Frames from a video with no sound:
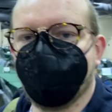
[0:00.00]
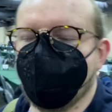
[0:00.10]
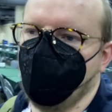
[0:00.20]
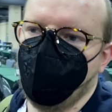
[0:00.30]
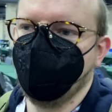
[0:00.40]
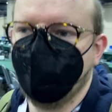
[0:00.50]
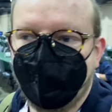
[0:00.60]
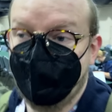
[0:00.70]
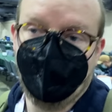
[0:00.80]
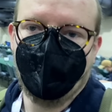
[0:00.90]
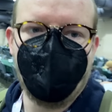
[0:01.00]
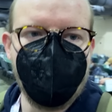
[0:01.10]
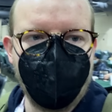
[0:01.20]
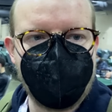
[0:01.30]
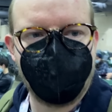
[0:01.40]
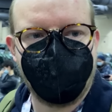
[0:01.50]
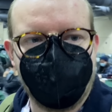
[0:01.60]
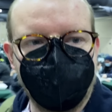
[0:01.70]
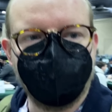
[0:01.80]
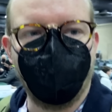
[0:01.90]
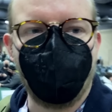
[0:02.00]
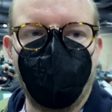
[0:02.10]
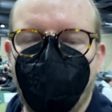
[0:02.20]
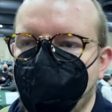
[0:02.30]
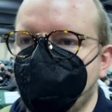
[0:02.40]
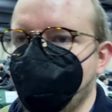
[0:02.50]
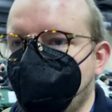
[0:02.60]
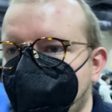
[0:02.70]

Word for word: So, I mean, that's what we wanted the deck